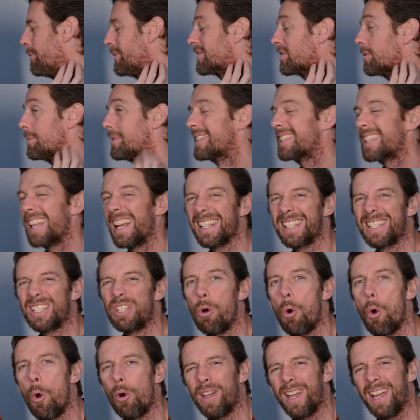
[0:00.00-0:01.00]
when somebody starts
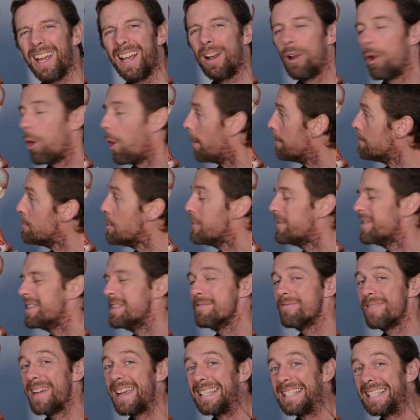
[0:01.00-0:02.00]
talking a lot and moving
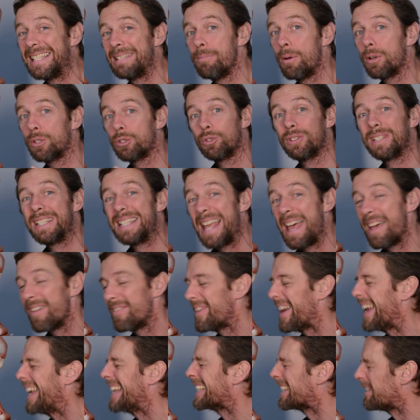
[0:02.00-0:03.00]
the face, muscles in their
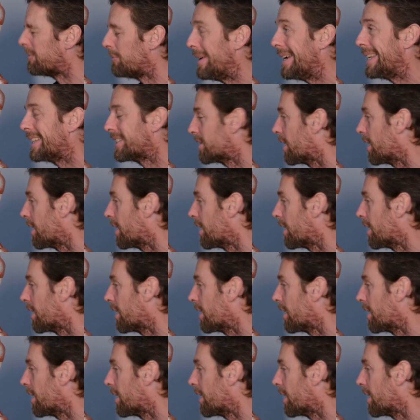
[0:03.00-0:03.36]
face and really